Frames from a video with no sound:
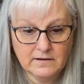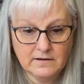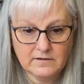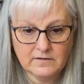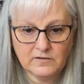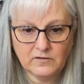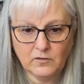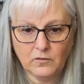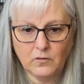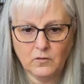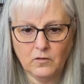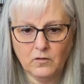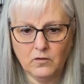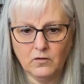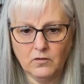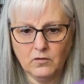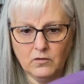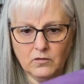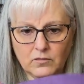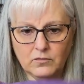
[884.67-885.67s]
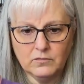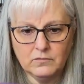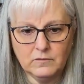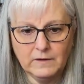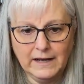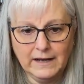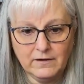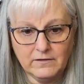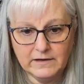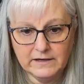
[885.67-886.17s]
So, oh,
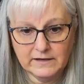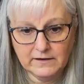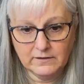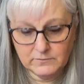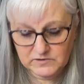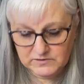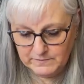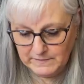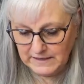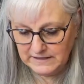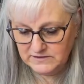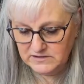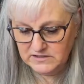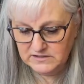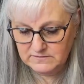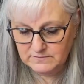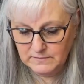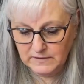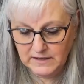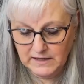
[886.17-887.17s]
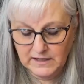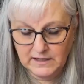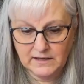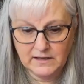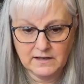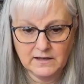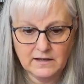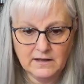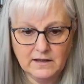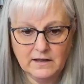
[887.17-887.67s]
wow, it almost matches my
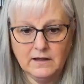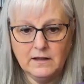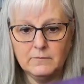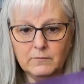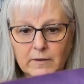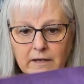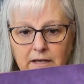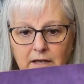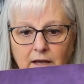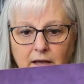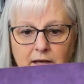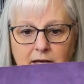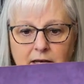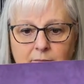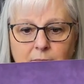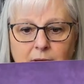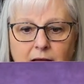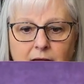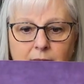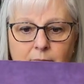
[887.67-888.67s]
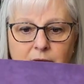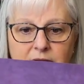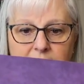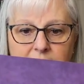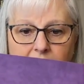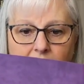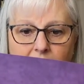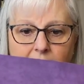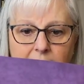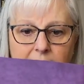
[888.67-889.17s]
cutting mat, but
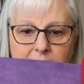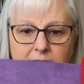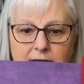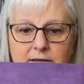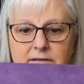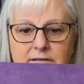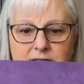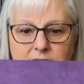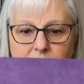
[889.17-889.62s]
that is a